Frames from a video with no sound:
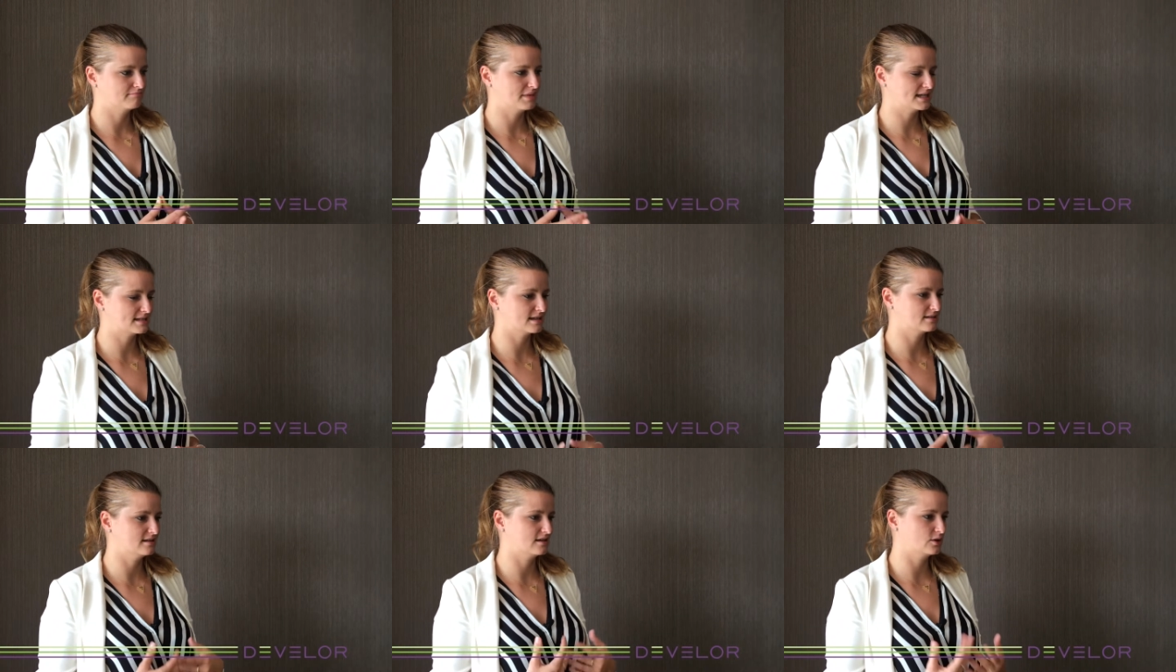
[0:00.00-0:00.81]
best
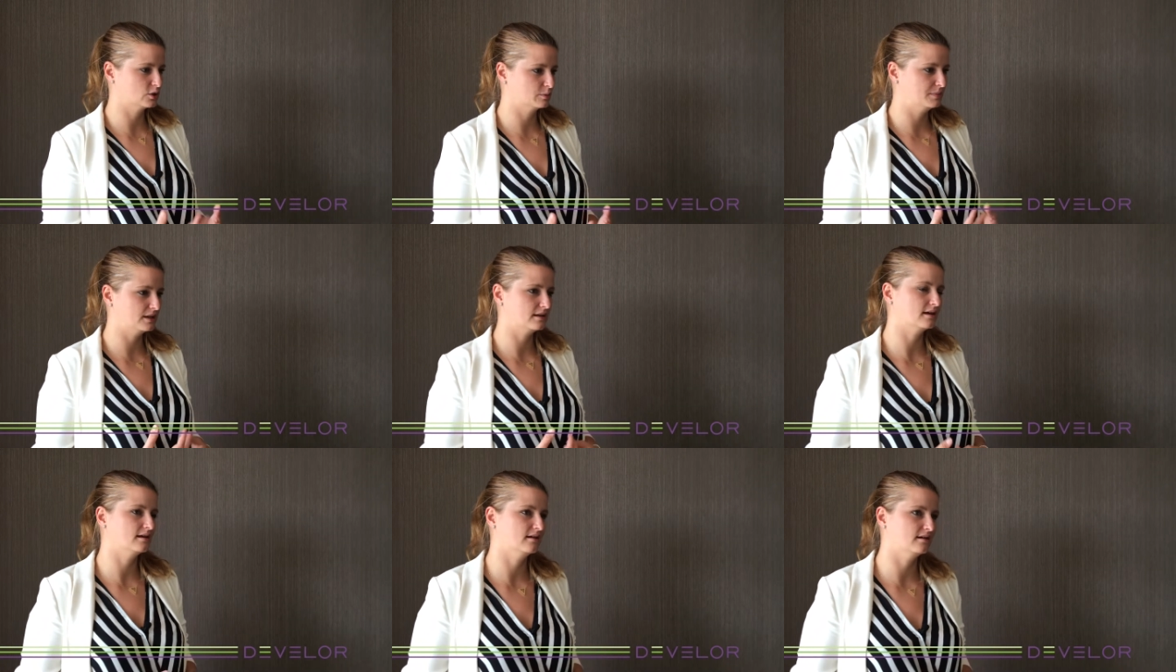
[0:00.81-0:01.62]
as they could
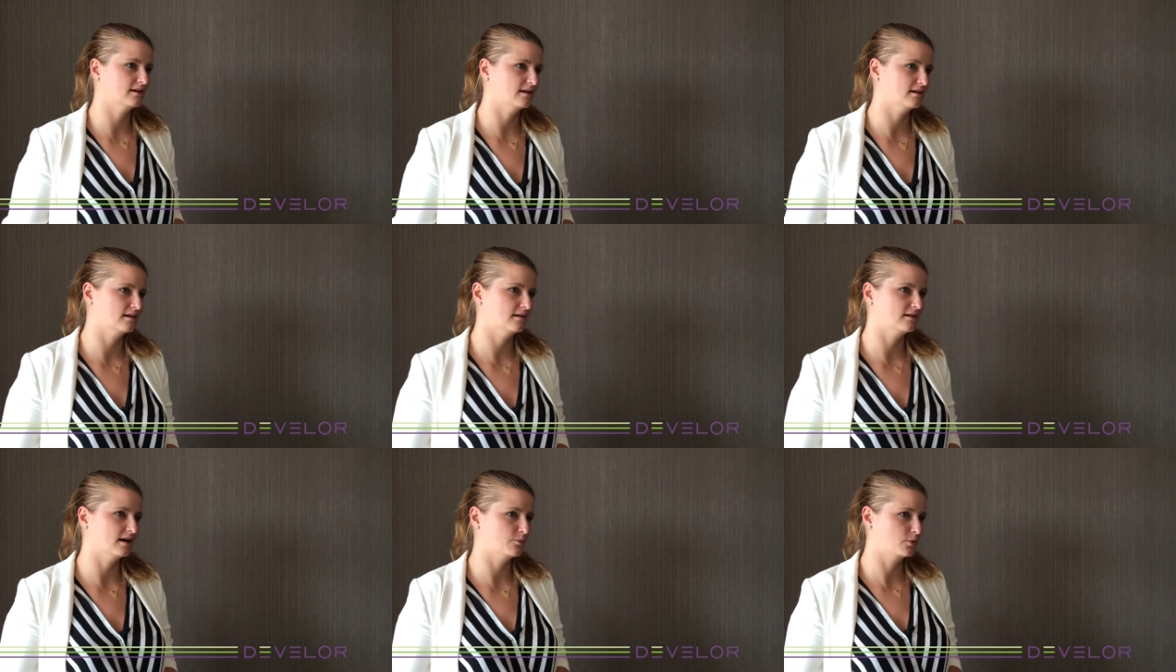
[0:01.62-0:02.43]
be uh,
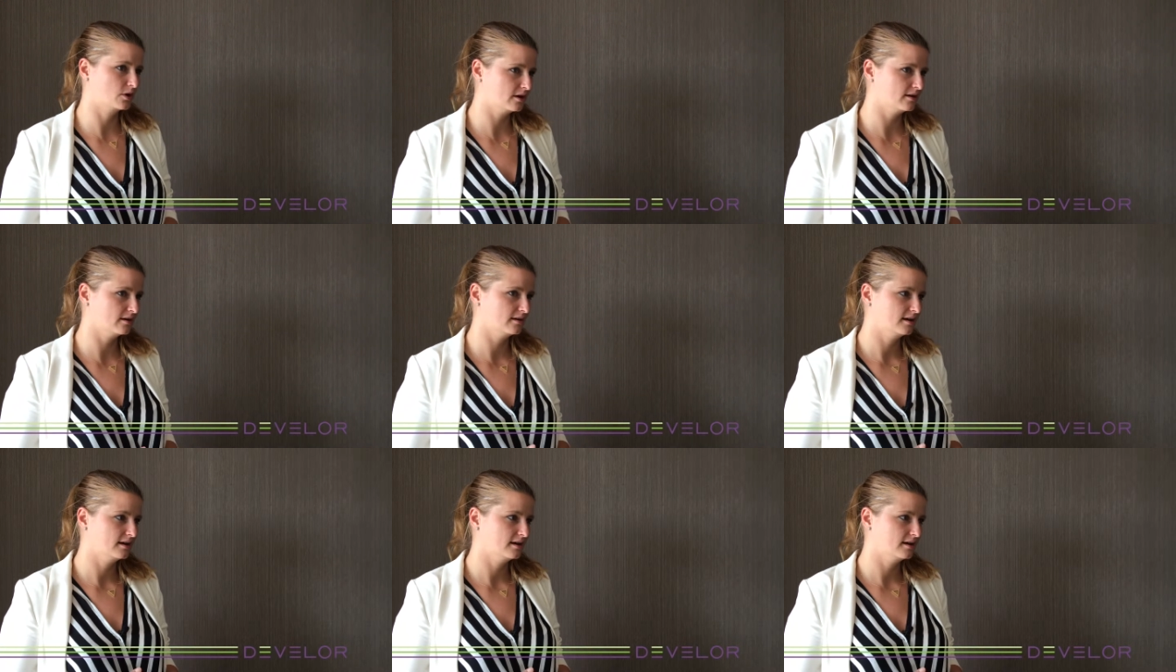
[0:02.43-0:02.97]
uh, at work